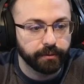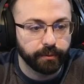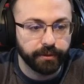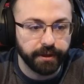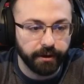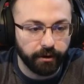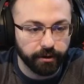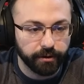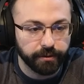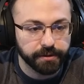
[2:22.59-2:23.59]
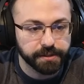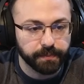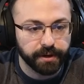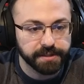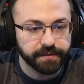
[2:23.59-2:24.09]
with the R, the
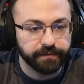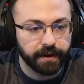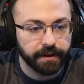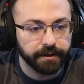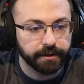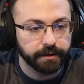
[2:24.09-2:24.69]
suppressive fire.